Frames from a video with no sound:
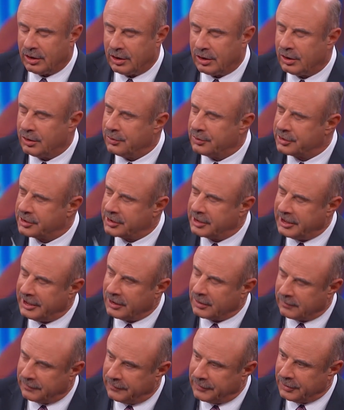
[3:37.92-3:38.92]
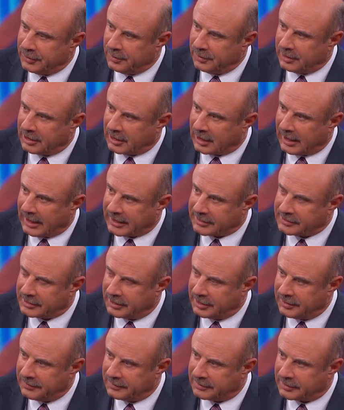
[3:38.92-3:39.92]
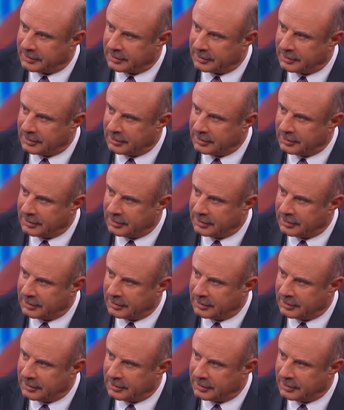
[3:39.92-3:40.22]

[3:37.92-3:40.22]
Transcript: you steal food and laxatives?